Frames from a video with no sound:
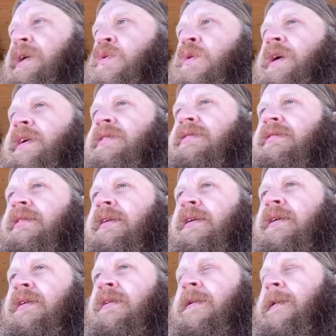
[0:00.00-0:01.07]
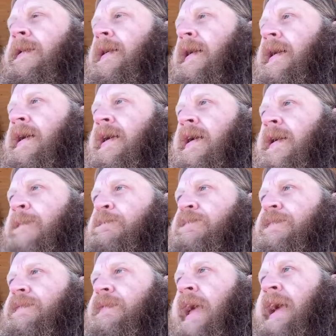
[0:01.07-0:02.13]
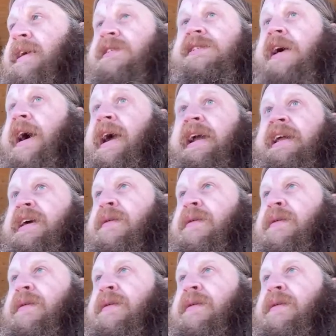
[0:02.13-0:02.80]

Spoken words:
with anxiety